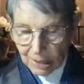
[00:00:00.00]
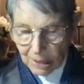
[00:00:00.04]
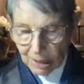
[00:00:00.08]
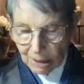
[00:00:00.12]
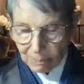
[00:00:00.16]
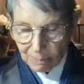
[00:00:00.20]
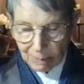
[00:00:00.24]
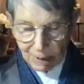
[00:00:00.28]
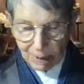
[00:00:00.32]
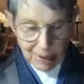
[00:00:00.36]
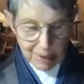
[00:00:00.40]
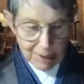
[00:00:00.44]

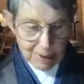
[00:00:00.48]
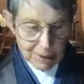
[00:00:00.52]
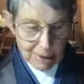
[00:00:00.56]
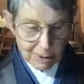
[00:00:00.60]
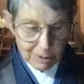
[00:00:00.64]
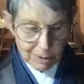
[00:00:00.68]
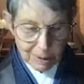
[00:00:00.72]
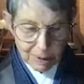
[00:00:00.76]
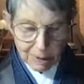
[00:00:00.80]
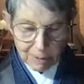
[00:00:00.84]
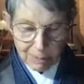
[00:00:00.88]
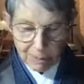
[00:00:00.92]
our body,
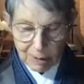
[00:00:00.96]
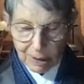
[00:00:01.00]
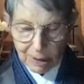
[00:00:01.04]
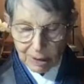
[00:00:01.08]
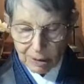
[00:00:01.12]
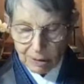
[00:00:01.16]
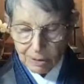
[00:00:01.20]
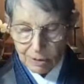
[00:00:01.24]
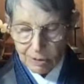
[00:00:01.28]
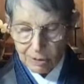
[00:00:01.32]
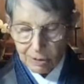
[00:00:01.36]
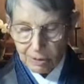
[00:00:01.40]
or anywhere
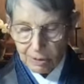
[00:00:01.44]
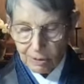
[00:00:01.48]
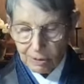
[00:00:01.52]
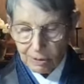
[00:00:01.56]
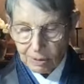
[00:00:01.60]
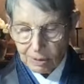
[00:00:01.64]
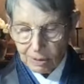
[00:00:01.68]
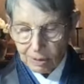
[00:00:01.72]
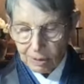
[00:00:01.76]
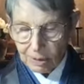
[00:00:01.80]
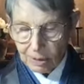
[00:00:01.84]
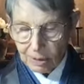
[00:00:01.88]
else.
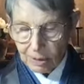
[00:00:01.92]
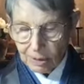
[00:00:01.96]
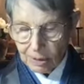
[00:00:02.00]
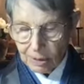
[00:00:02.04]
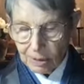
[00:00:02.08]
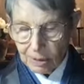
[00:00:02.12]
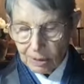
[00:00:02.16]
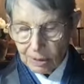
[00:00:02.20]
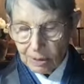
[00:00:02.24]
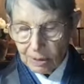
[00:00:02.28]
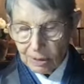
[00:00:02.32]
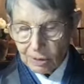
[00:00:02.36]

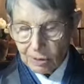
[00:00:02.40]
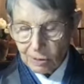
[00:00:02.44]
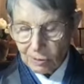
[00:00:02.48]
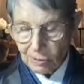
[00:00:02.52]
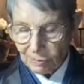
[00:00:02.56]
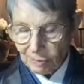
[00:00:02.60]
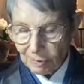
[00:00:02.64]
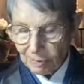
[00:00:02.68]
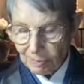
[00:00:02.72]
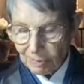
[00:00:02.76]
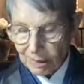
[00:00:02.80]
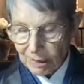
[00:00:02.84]
So
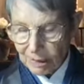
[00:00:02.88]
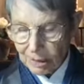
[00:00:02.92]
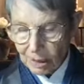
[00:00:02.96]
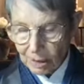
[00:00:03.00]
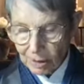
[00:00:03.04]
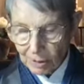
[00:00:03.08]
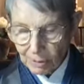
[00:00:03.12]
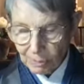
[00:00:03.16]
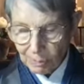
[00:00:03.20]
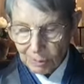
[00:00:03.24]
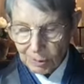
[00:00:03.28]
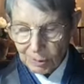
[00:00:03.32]
from this
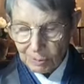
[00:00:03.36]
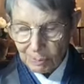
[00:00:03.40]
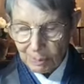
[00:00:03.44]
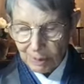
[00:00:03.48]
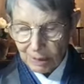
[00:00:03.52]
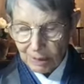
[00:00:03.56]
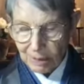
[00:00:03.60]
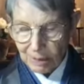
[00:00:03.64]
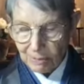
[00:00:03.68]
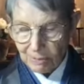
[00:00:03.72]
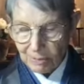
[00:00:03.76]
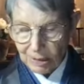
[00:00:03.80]
other
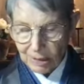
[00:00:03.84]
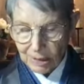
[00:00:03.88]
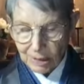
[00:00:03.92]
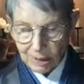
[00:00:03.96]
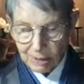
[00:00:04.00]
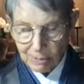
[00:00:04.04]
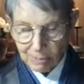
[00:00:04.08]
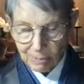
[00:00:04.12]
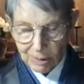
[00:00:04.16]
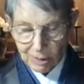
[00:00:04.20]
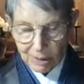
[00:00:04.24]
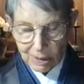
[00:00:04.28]
perspective, it
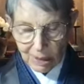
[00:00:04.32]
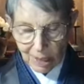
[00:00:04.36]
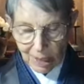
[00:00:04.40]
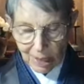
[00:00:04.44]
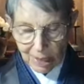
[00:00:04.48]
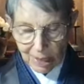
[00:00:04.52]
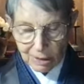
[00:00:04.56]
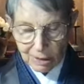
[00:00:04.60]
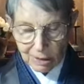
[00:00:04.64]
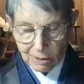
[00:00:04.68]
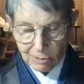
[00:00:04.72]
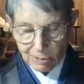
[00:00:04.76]
seems
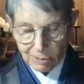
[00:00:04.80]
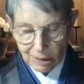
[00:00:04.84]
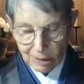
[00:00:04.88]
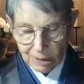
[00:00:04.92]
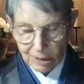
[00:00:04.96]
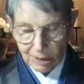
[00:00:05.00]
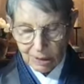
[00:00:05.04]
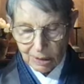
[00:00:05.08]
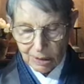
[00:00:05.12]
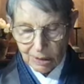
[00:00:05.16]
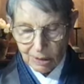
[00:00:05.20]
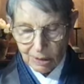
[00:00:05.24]
not to
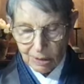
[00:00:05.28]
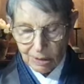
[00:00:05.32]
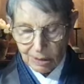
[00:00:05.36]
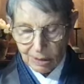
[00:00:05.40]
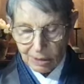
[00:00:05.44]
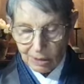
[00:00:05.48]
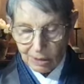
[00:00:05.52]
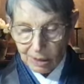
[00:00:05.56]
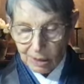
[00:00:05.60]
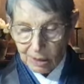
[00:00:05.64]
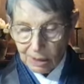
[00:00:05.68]
exist.